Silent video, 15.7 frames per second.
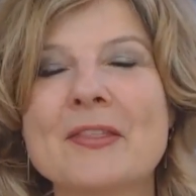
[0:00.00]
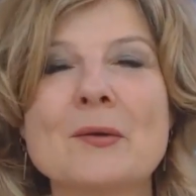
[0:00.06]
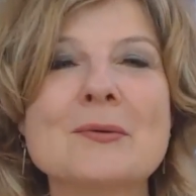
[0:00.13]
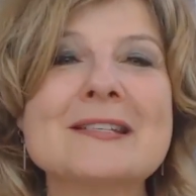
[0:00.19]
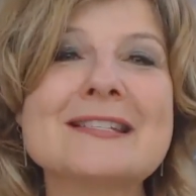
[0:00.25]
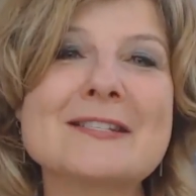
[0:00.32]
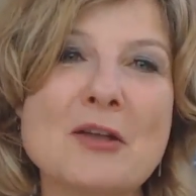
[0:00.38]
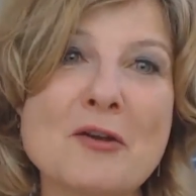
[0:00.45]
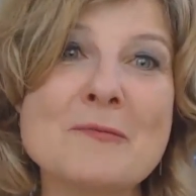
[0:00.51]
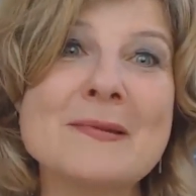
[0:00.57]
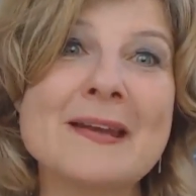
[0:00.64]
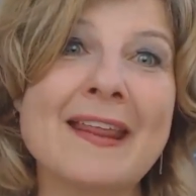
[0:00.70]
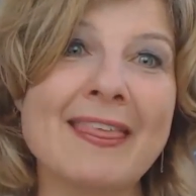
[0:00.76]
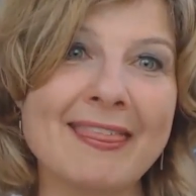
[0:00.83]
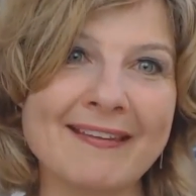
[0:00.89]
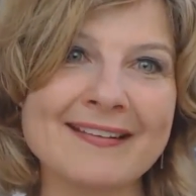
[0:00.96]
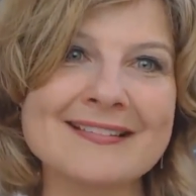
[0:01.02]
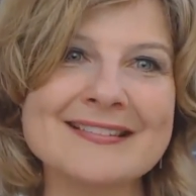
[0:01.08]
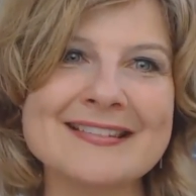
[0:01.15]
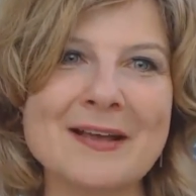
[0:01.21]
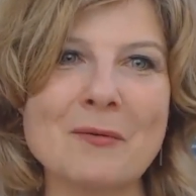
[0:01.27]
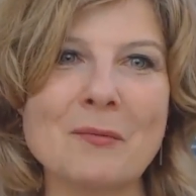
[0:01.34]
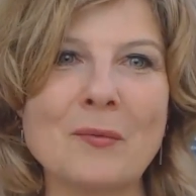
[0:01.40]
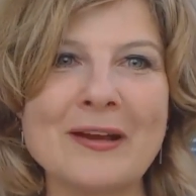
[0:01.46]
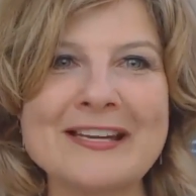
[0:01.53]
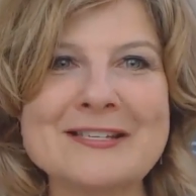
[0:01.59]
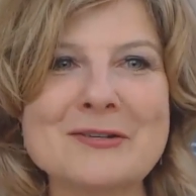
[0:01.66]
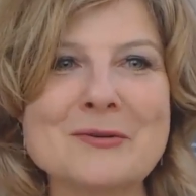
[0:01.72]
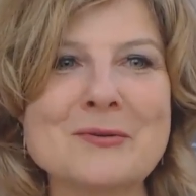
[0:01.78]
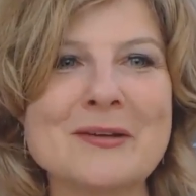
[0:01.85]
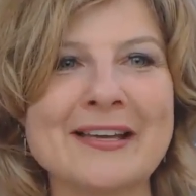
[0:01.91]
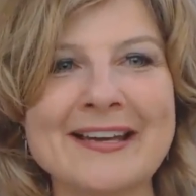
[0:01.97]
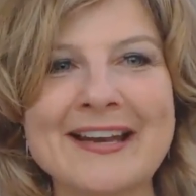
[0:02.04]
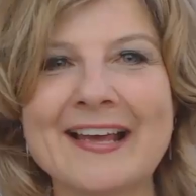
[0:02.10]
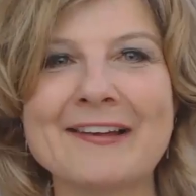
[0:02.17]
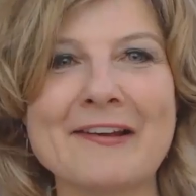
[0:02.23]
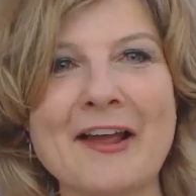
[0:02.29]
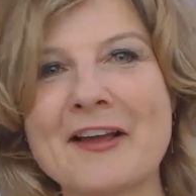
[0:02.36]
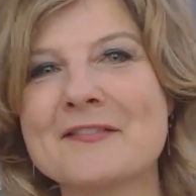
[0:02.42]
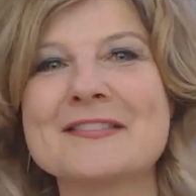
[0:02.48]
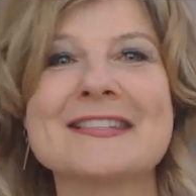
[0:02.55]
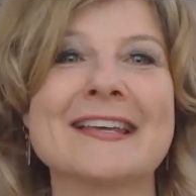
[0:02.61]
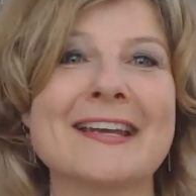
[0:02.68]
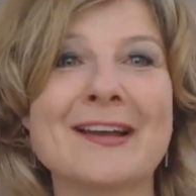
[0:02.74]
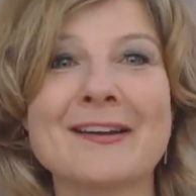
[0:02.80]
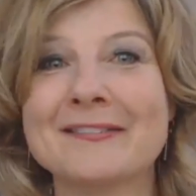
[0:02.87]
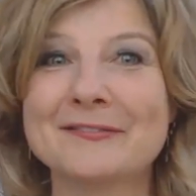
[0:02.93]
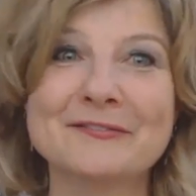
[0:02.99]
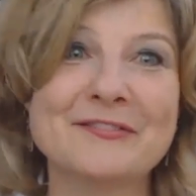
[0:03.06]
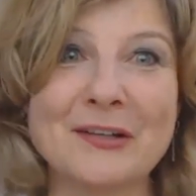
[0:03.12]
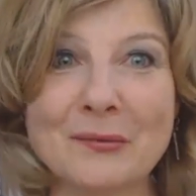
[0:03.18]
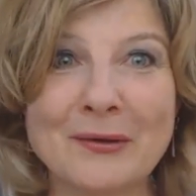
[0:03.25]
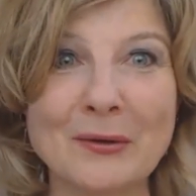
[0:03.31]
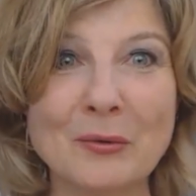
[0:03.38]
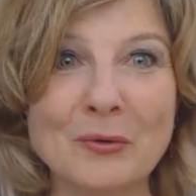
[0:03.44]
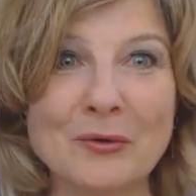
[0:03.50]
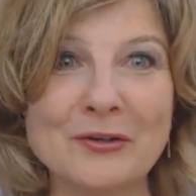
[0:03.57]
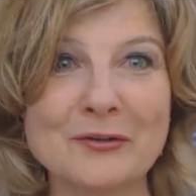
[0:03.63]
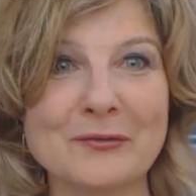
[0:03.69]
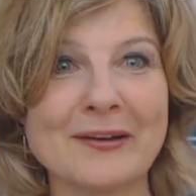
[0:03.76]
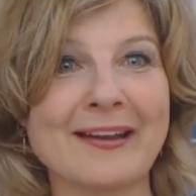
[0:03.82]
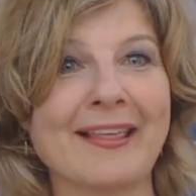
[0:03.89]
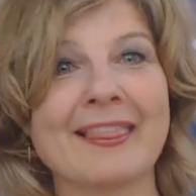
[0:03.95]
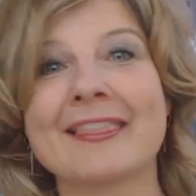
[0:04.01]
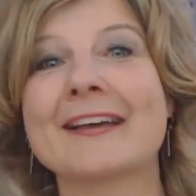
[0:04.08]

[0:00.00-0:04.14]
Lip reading: There are so many things that we do in our lives that are very ordinary.